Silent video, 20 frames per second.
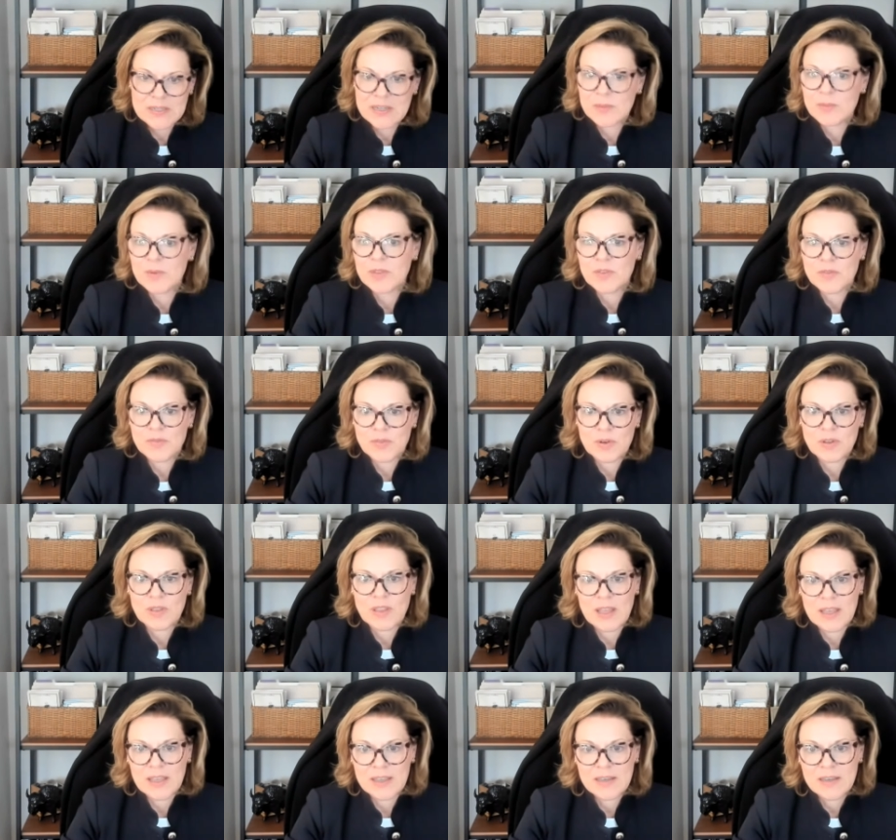time with the front
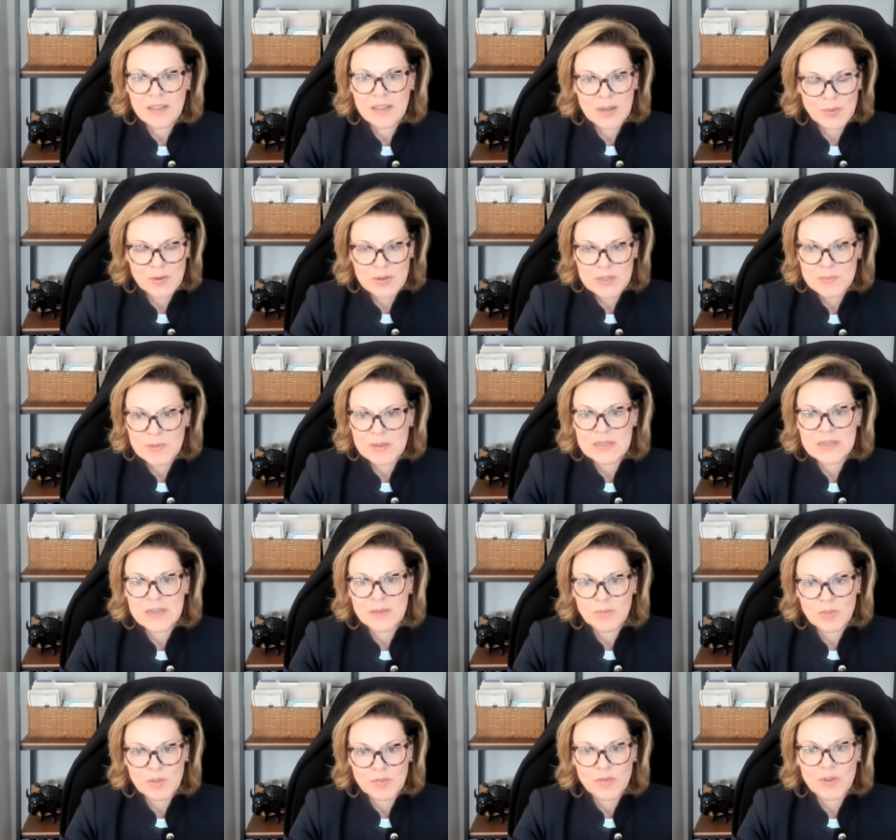line and I want to spend
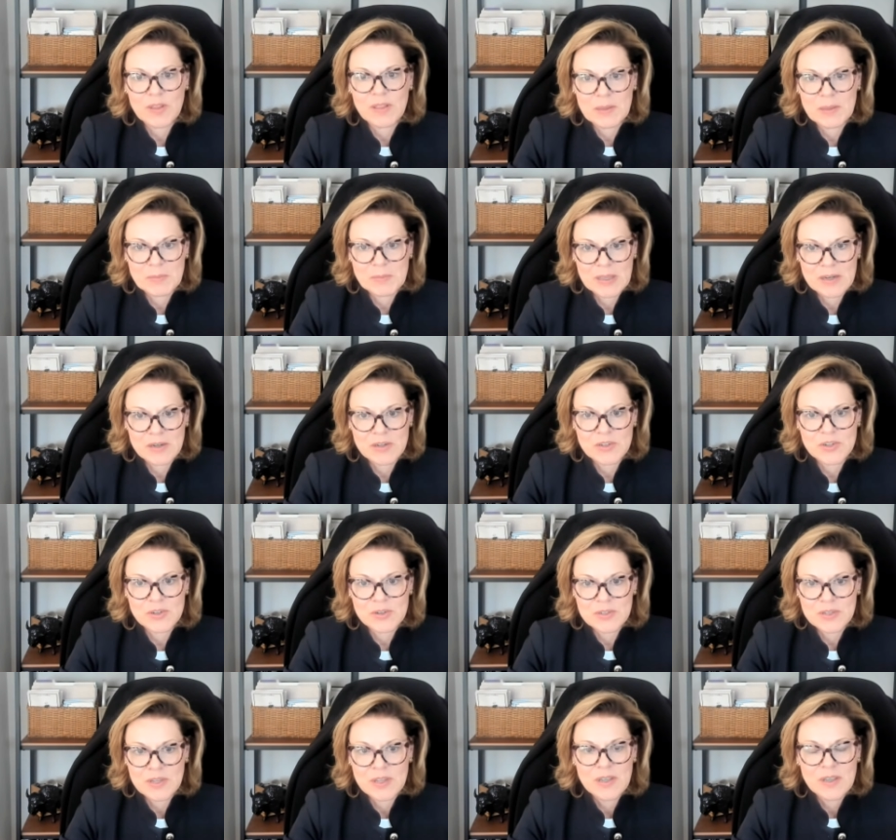time with line
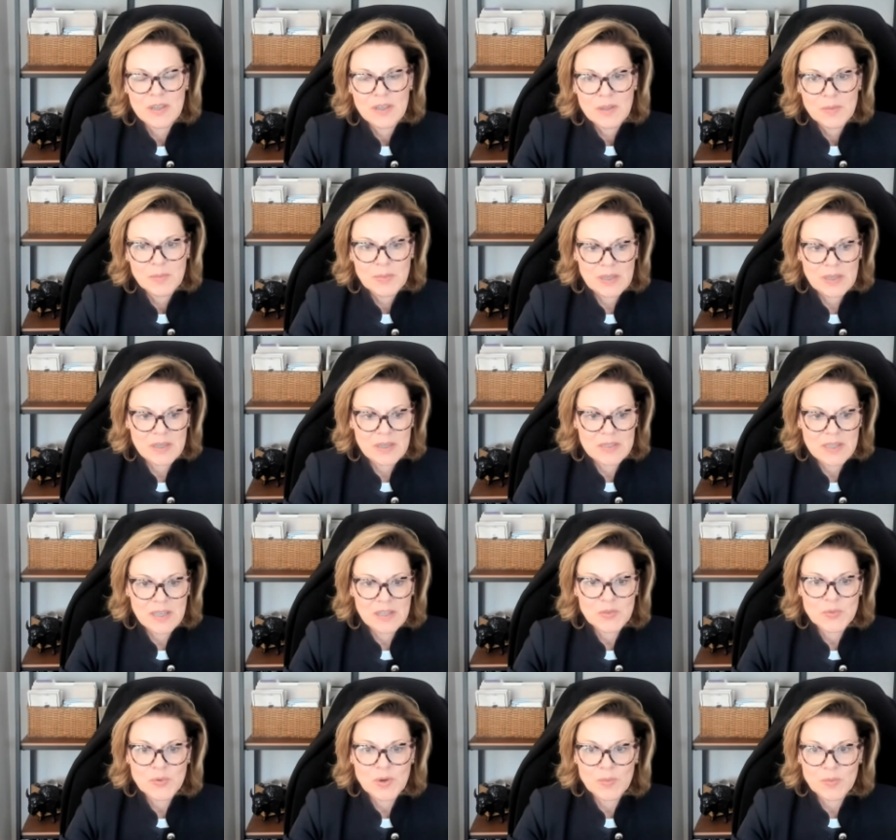managers because
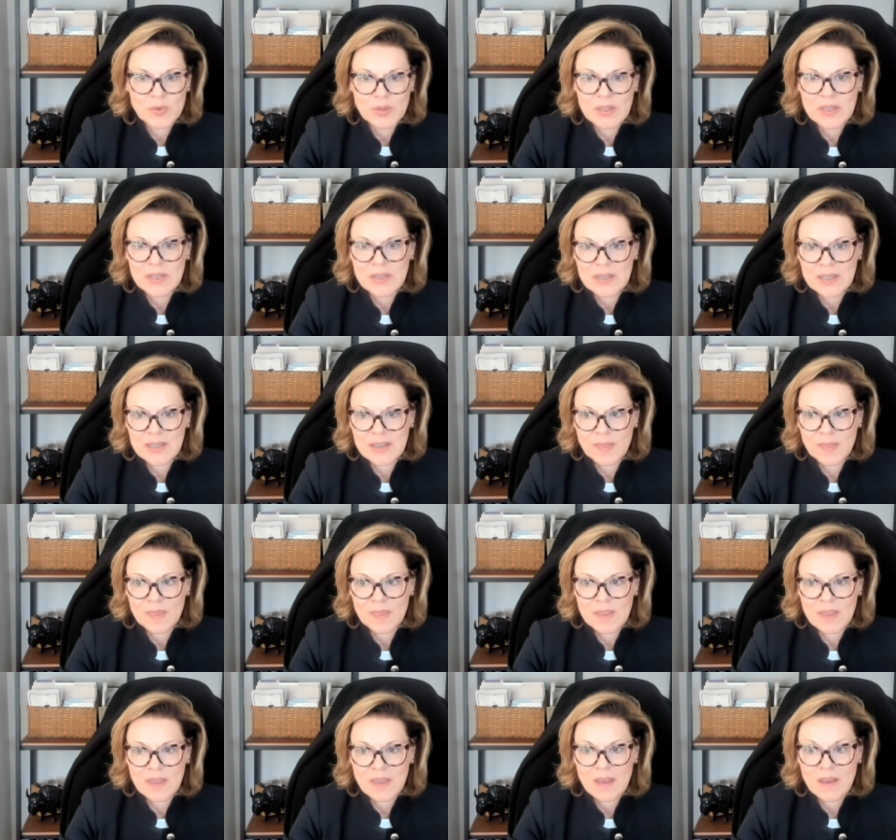that's where I'm really going to get
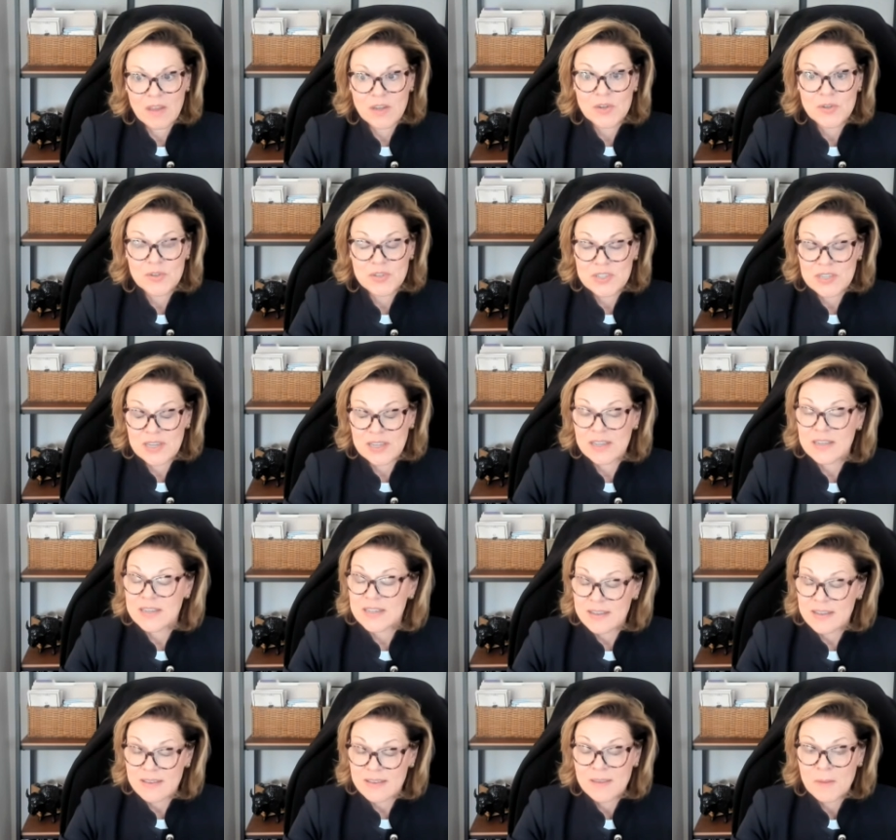the
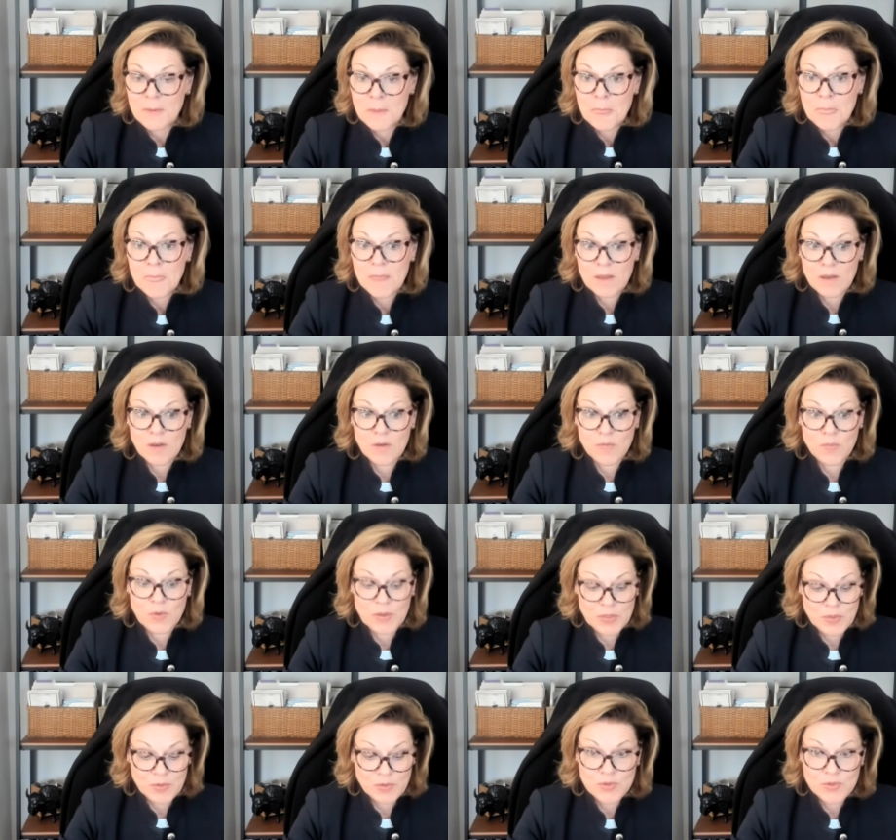understanding of
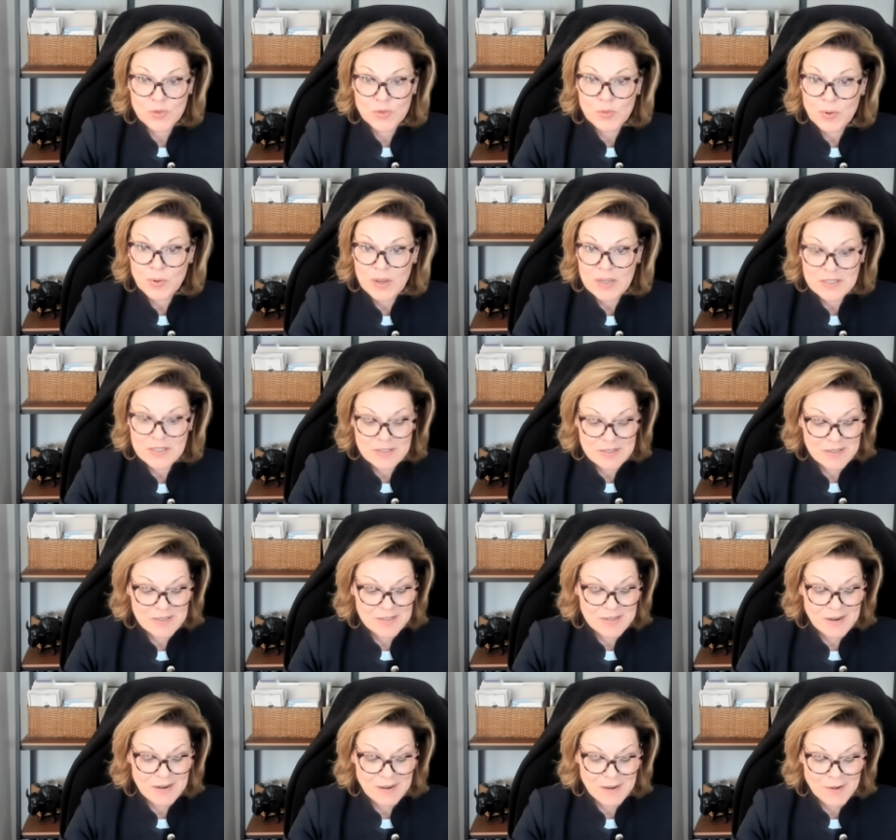what the true
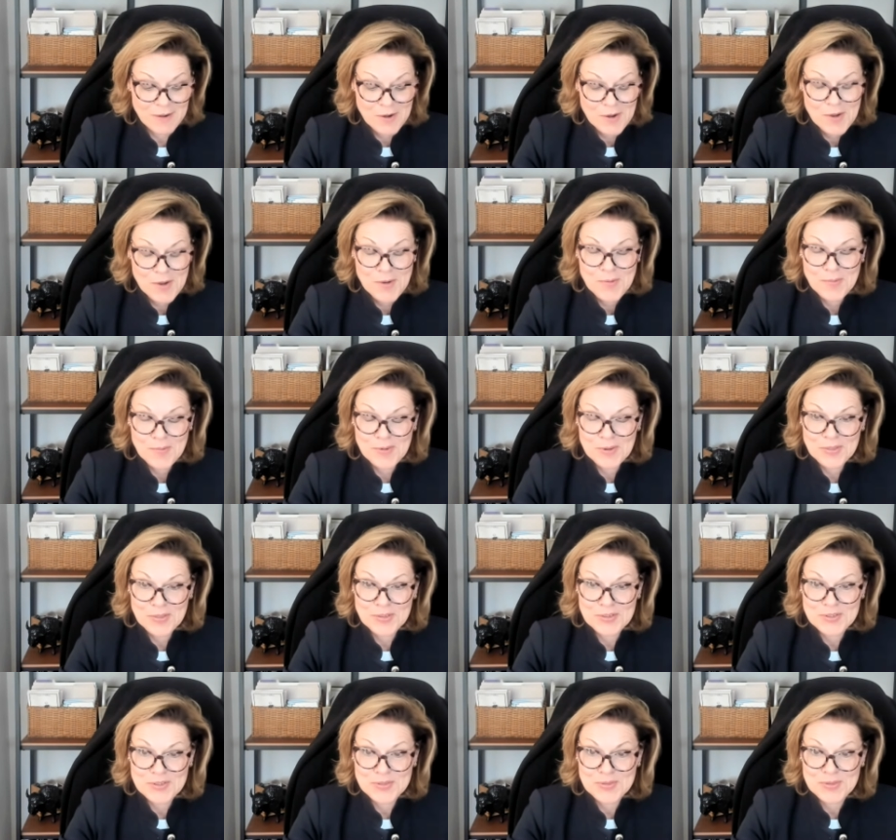processes are, what
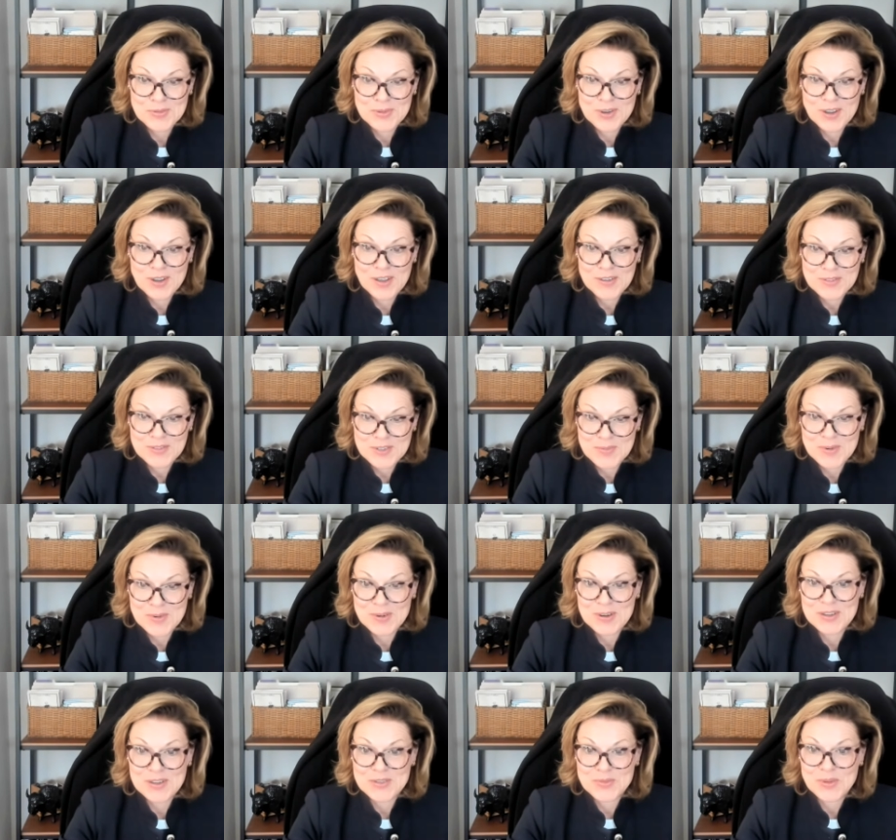the true
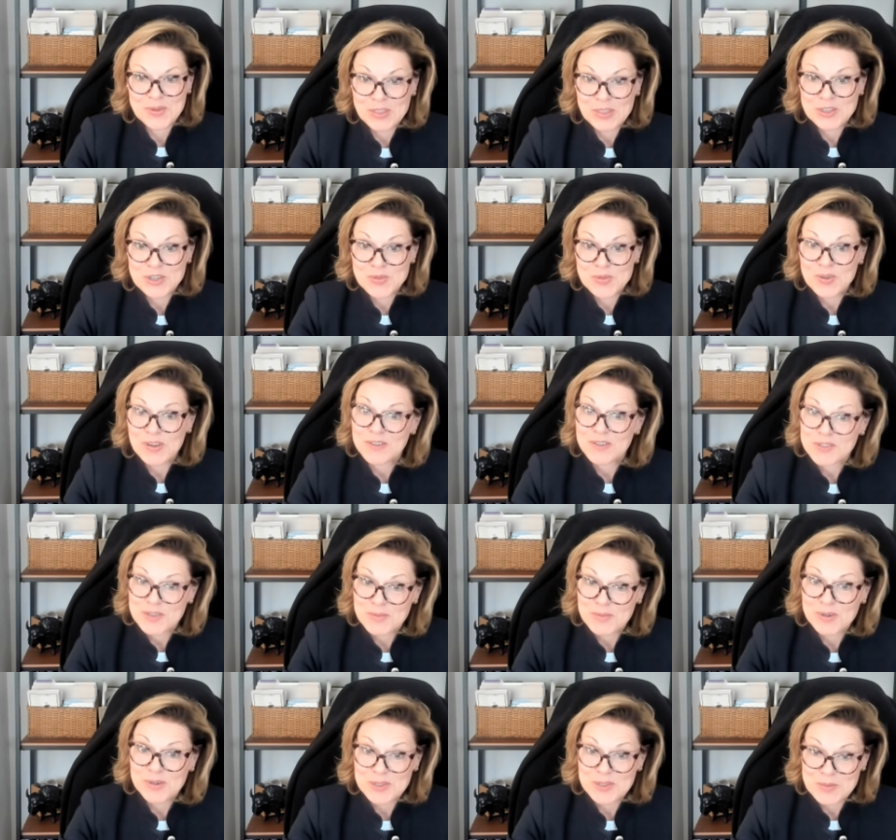customer is, what the true
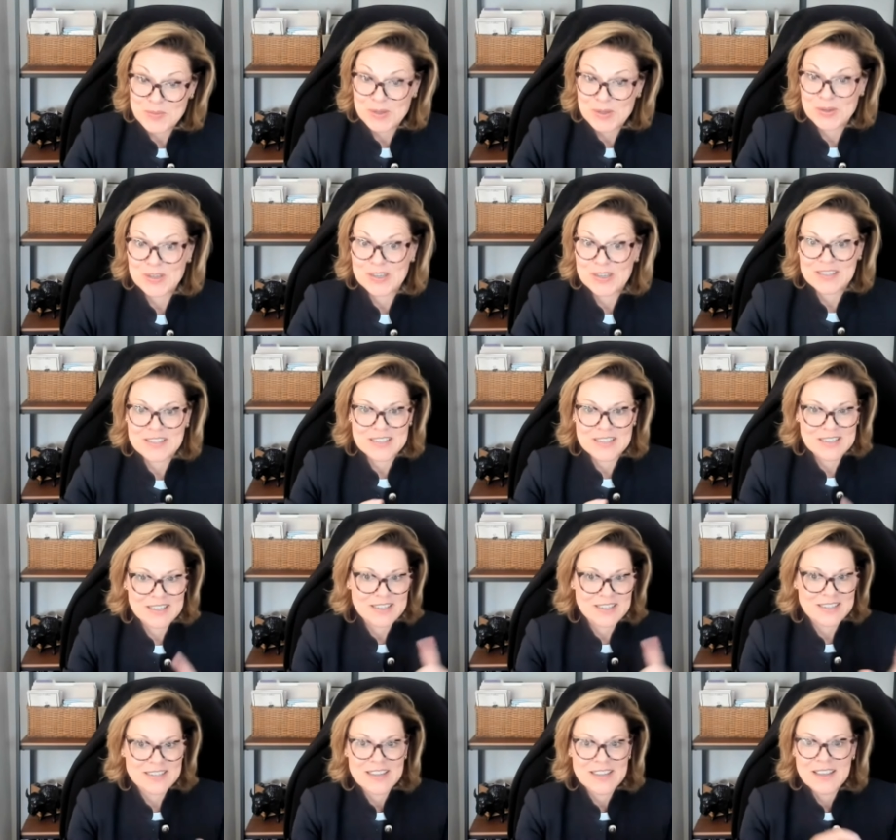customer experience
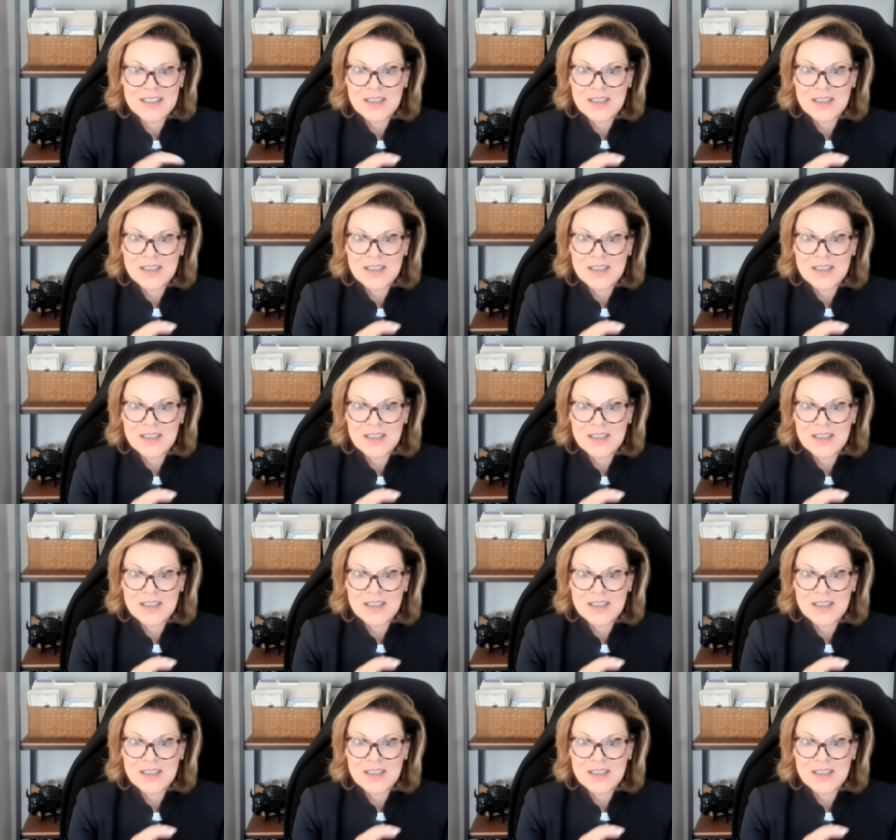is,